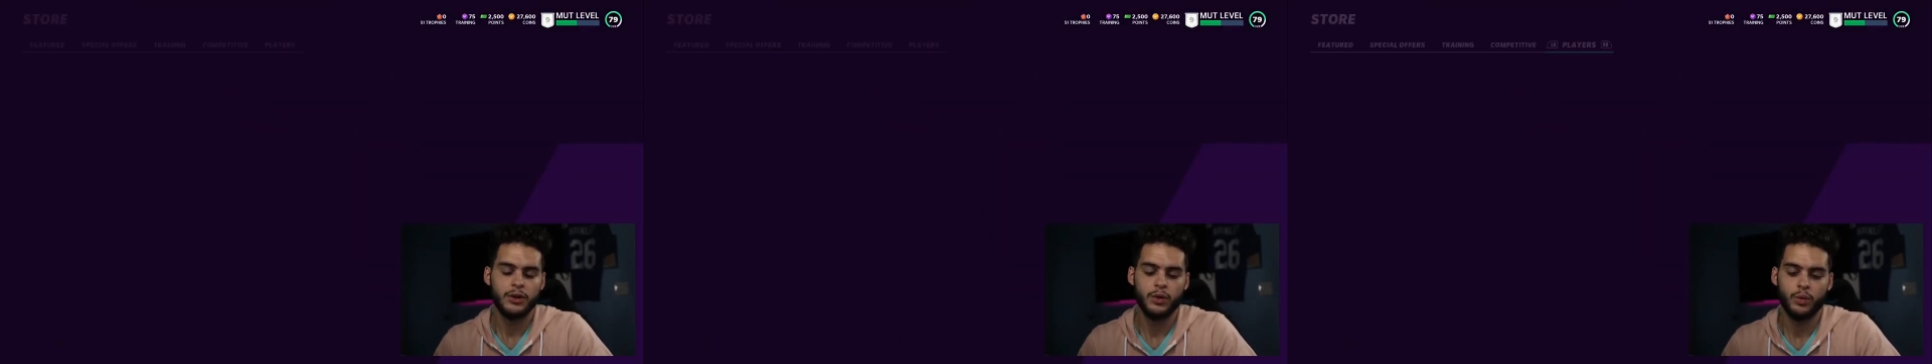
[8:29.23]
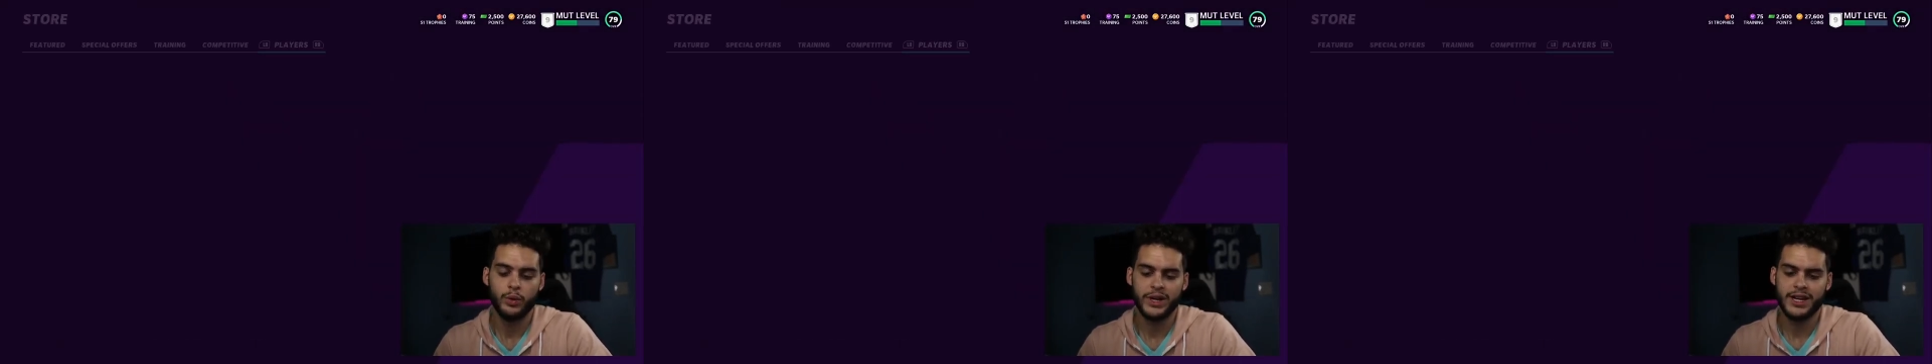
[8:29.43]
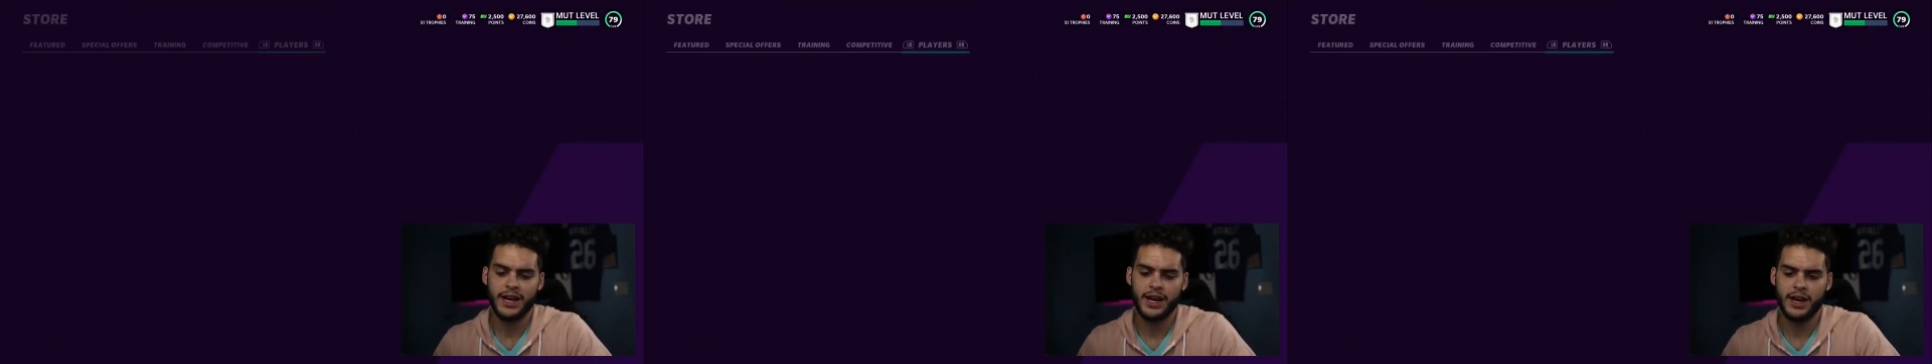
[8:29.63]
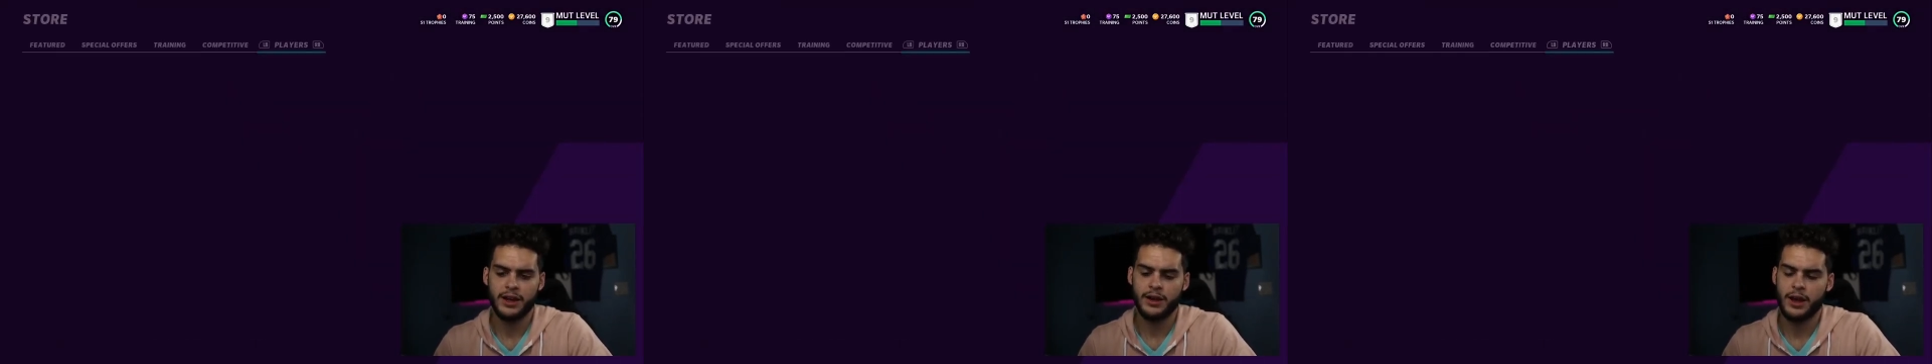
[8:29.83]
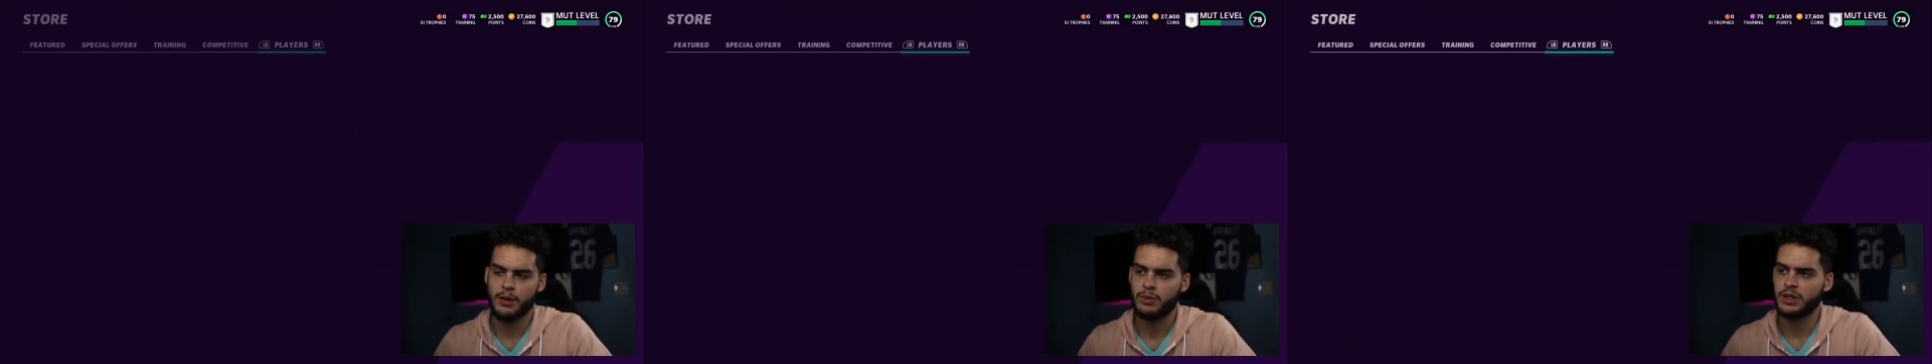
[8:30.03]
We got,
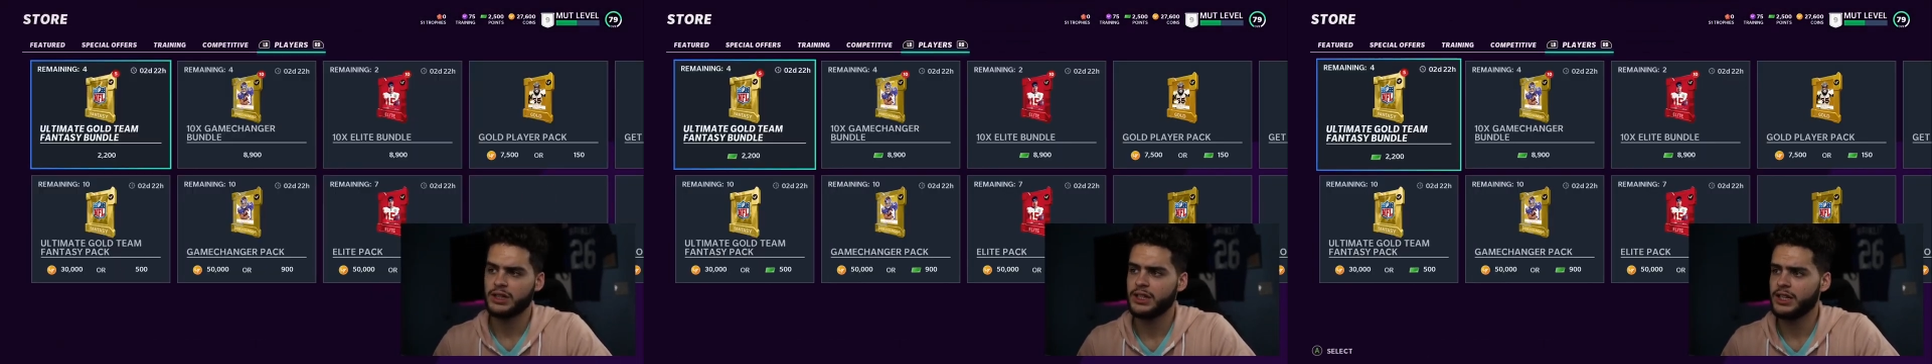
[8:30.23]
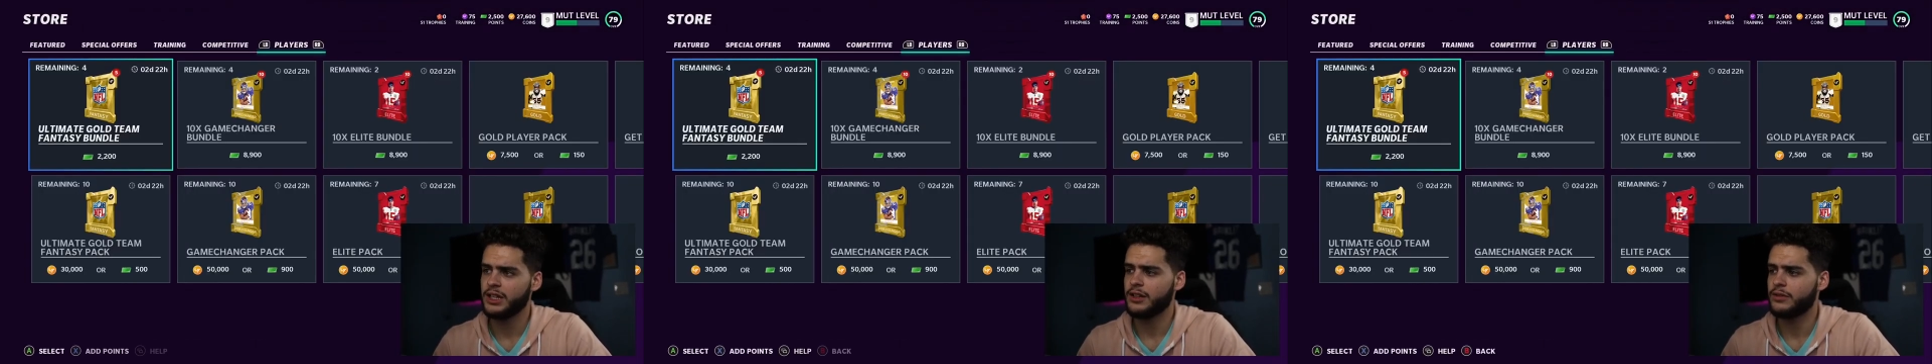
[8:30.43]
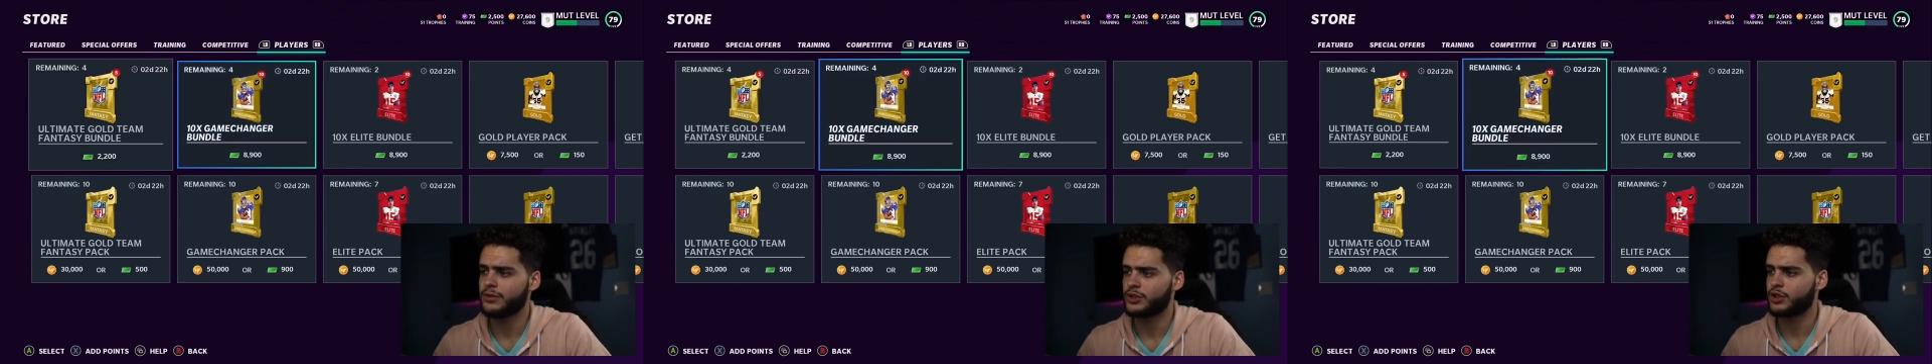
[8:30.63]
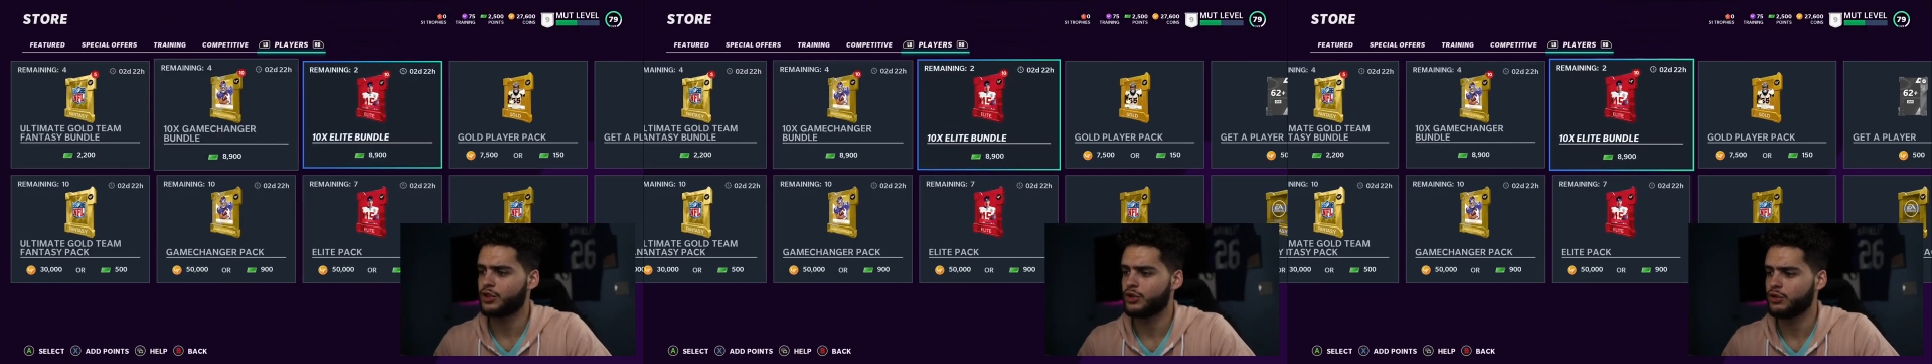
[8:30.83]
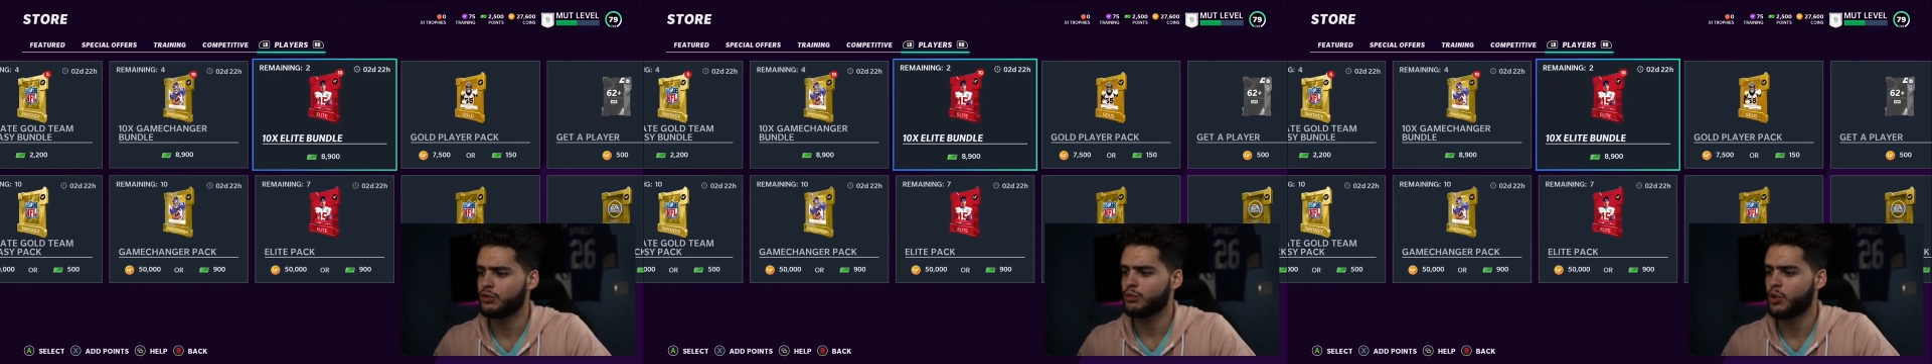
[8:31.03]
I believe,
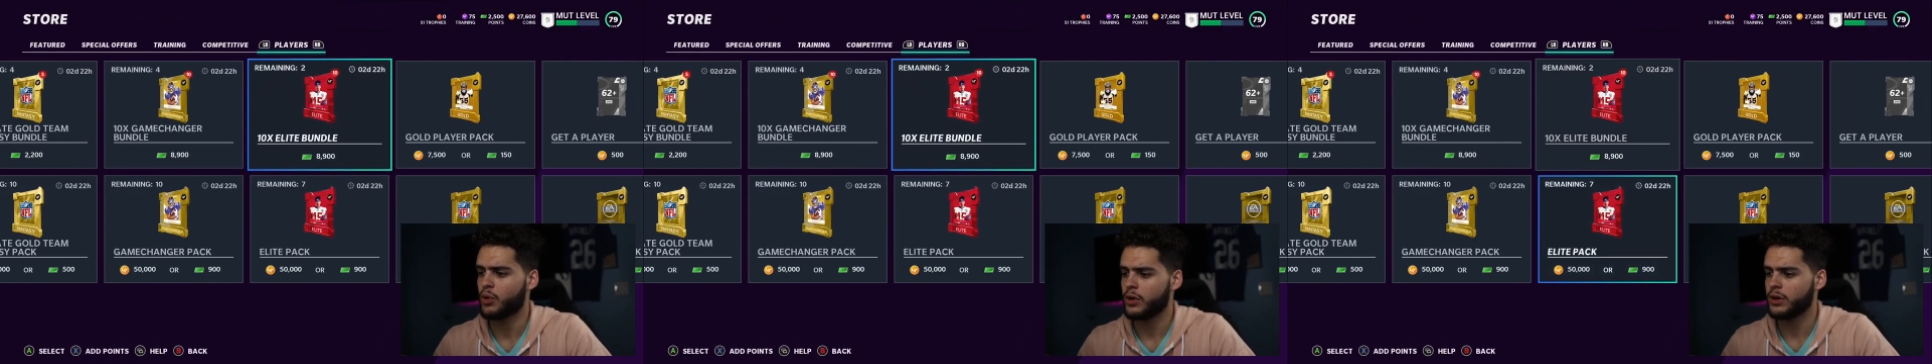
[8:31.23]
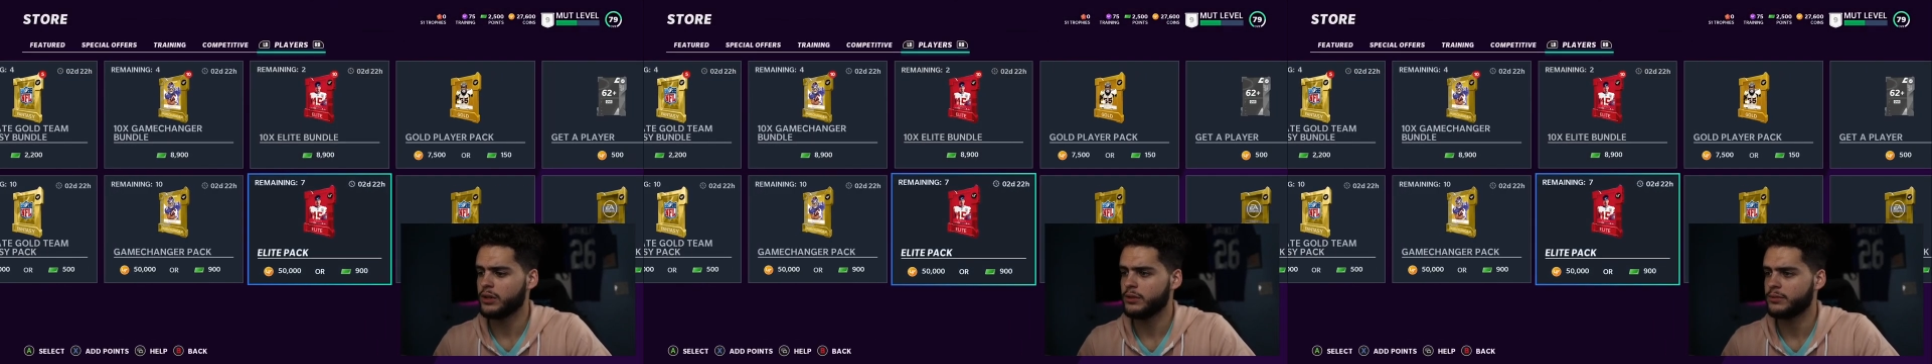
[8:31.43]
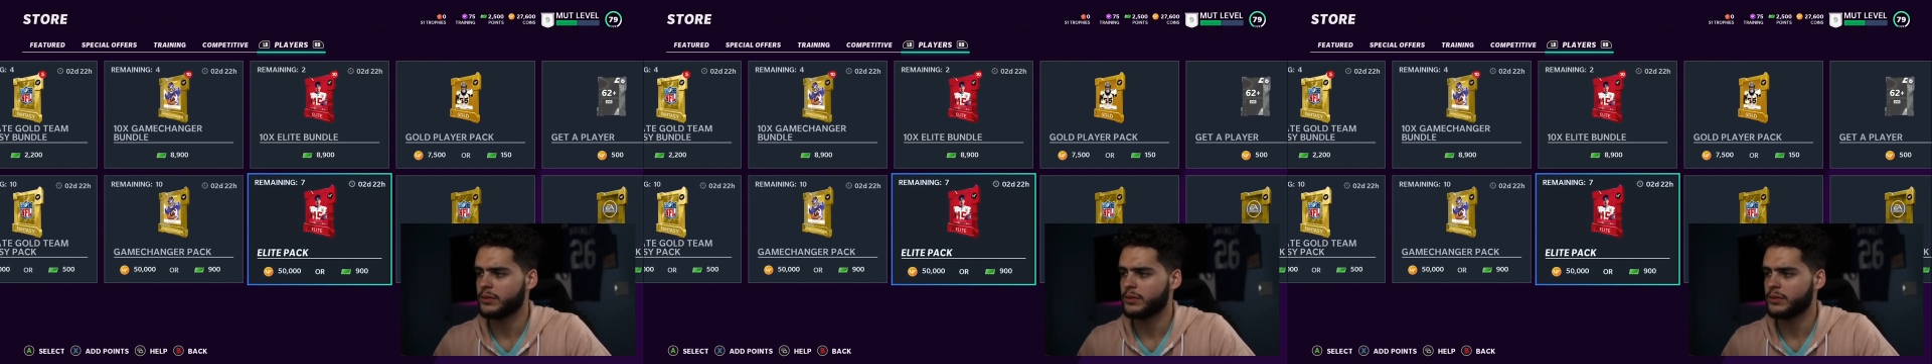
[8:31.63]
two more,